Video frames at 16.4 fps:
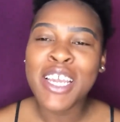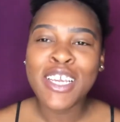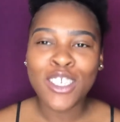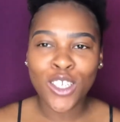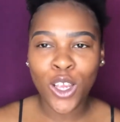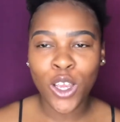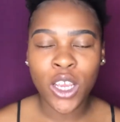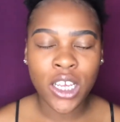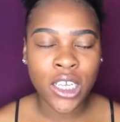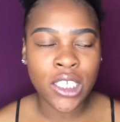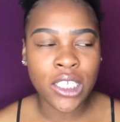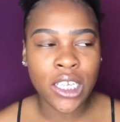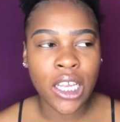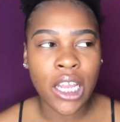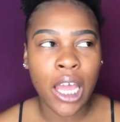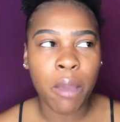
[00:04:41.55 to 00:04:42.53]
So you can
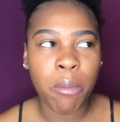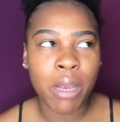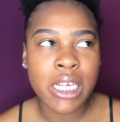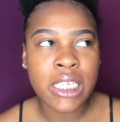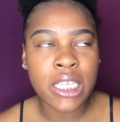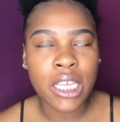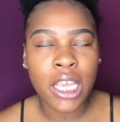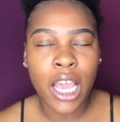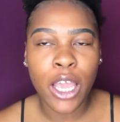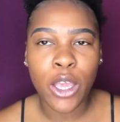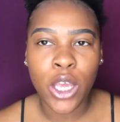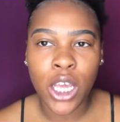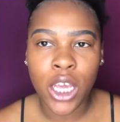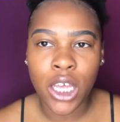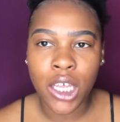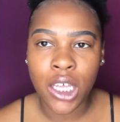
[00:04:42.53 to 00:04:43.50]
see like basically how you
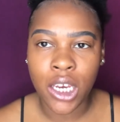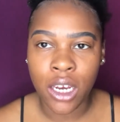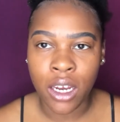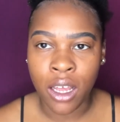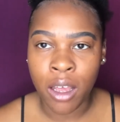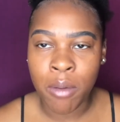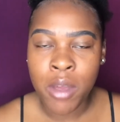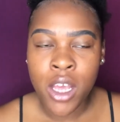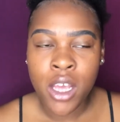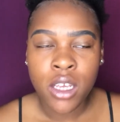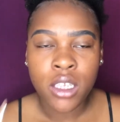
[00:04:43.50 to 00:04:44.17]
can clean it up.